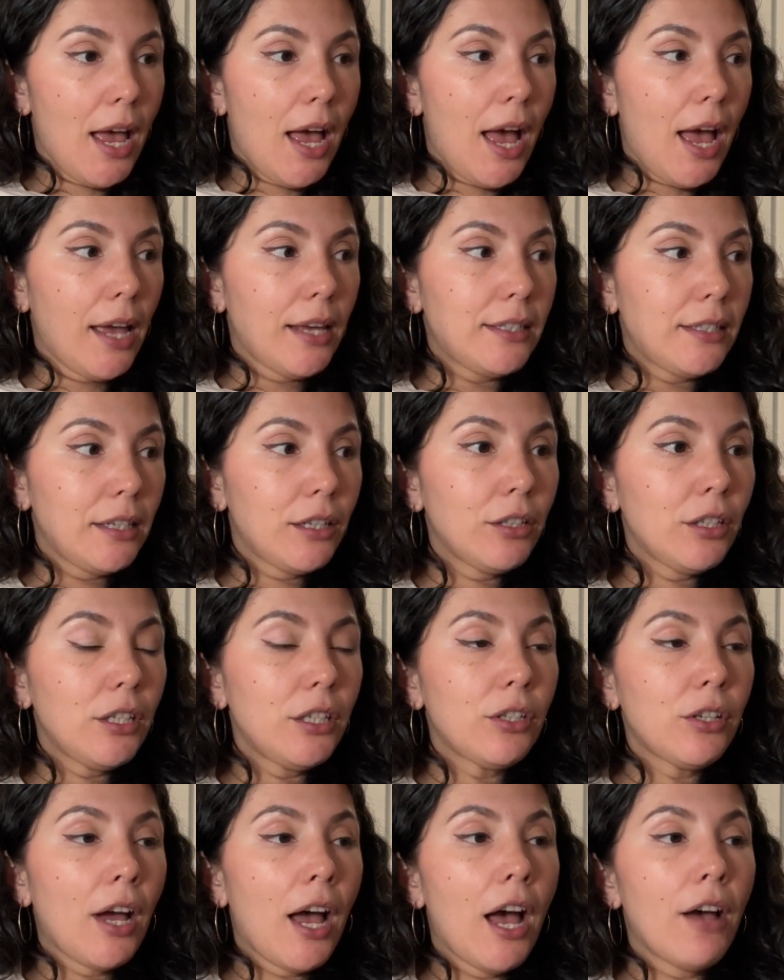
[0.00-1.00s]
I still need
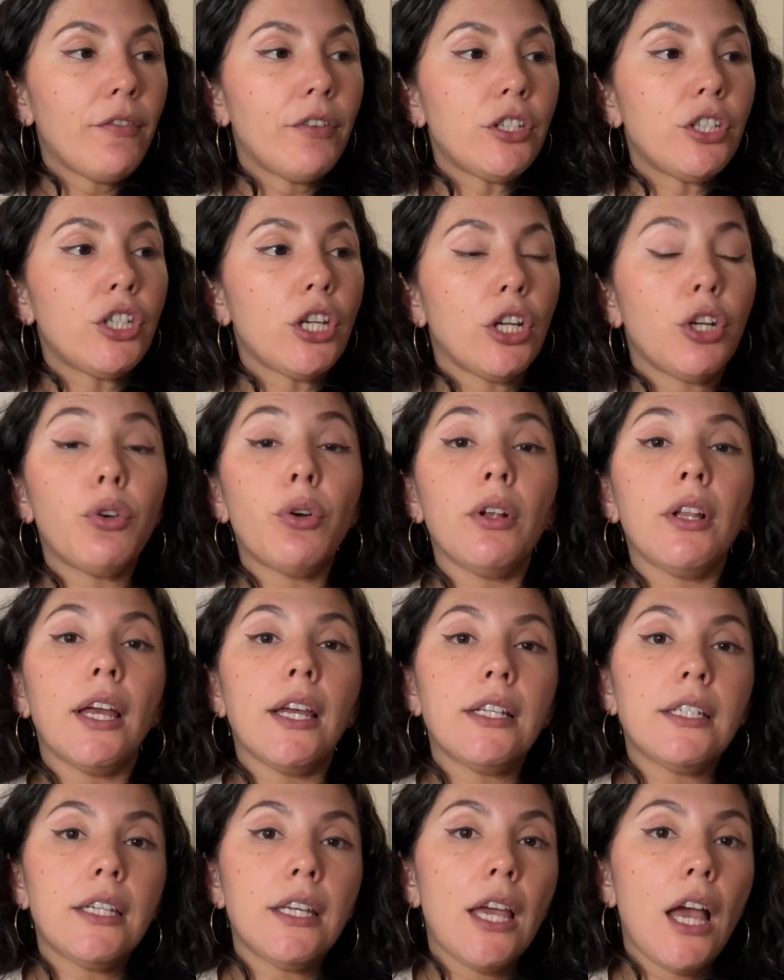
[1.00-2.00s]
to have a general
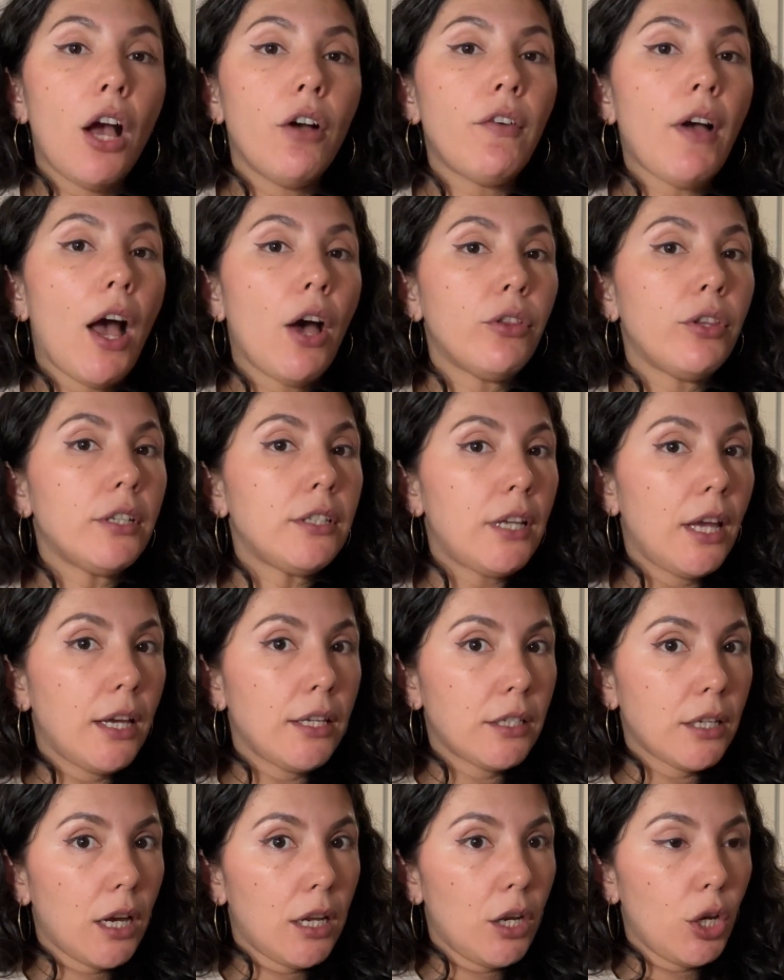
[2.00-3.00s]
idea of how the day
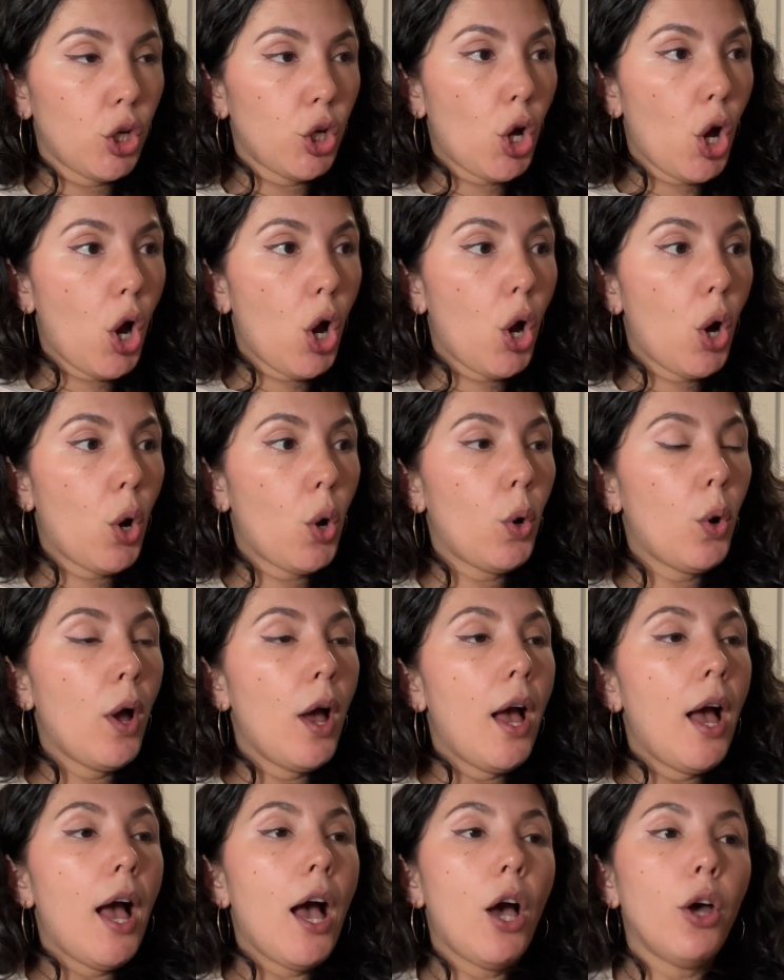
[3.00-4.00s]
is gonna go,
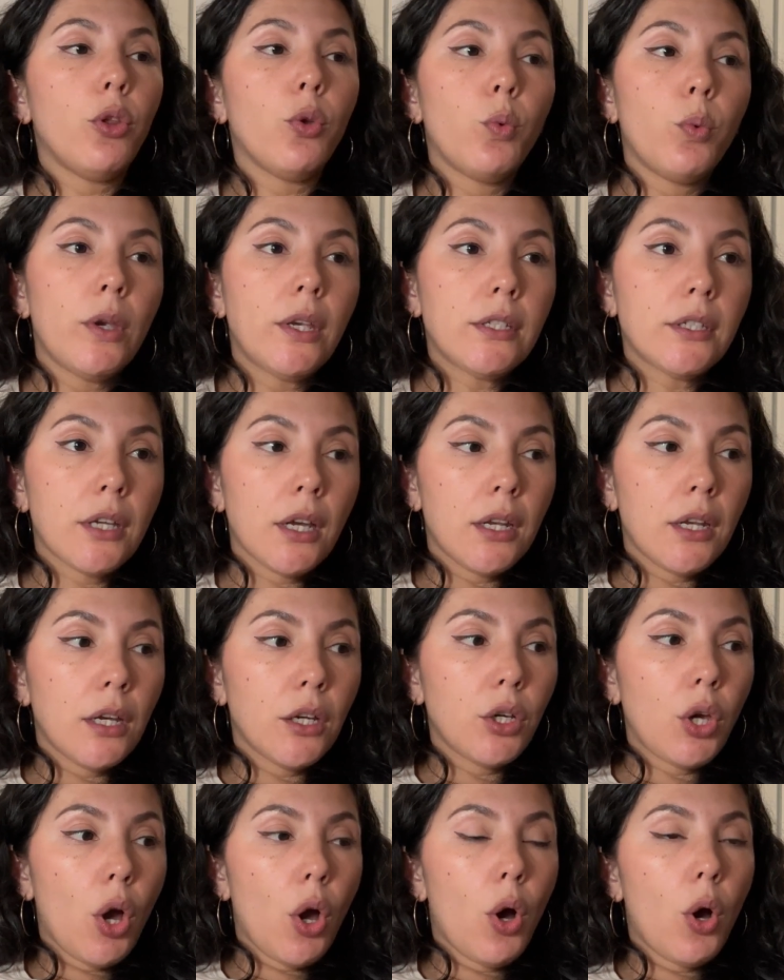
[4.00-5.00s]
how the week's gonna
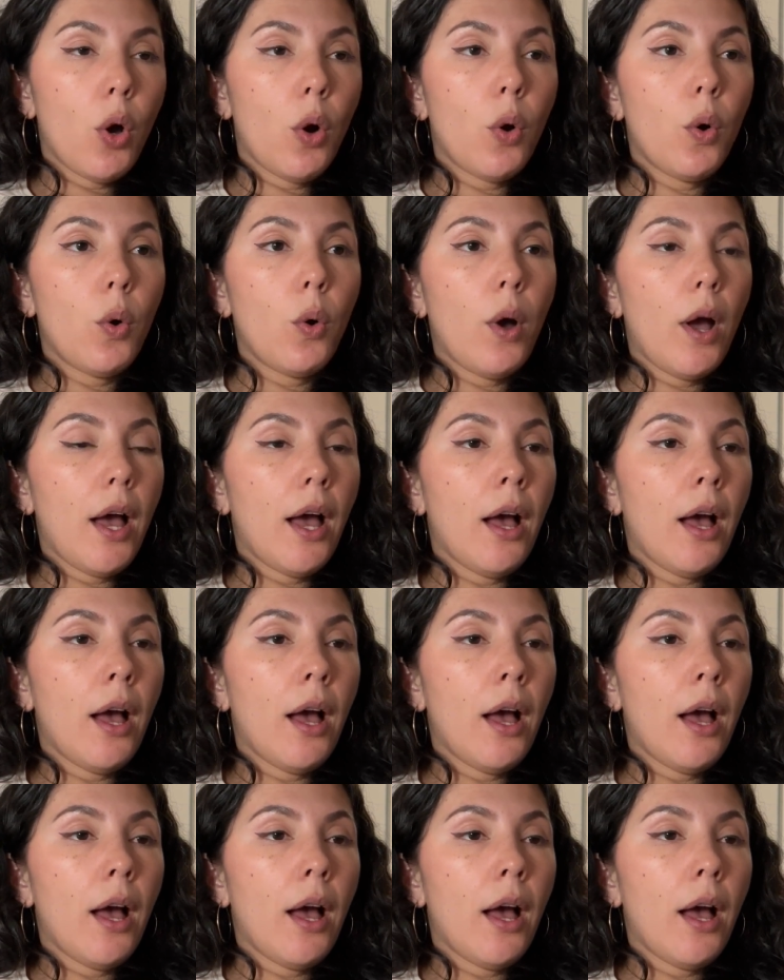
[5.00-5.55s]
go.